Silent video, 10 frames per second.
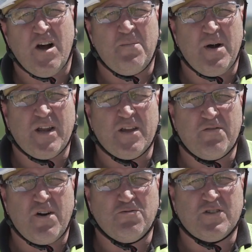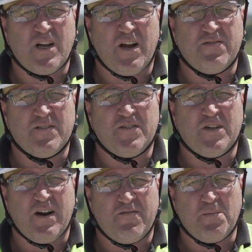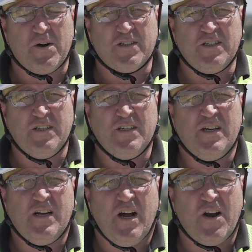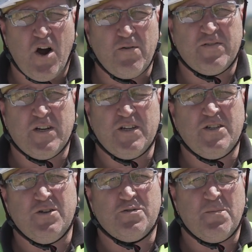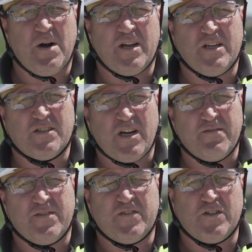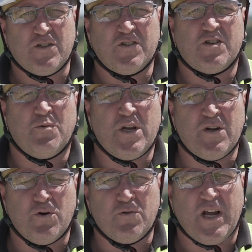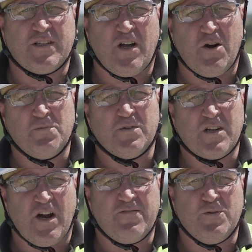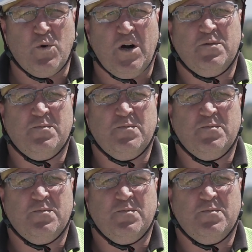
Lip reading: I'm making the road safer for everybody, and hopefully you can make it safer for us so we can all get home safe and well.